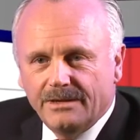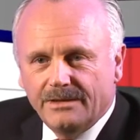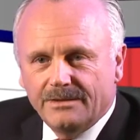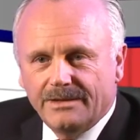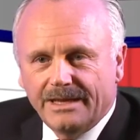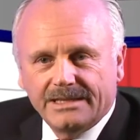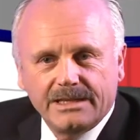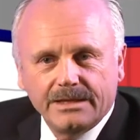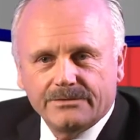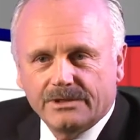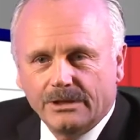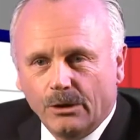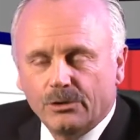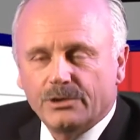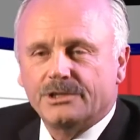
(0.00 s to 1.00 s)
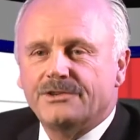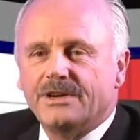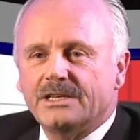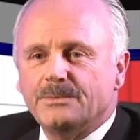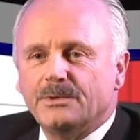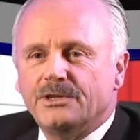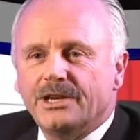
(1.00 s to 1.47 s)
That gives longer
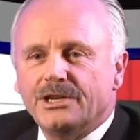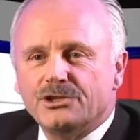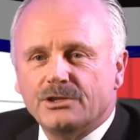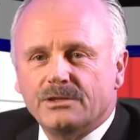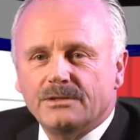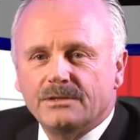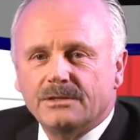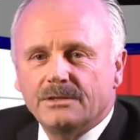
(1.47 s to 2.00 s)
transportation.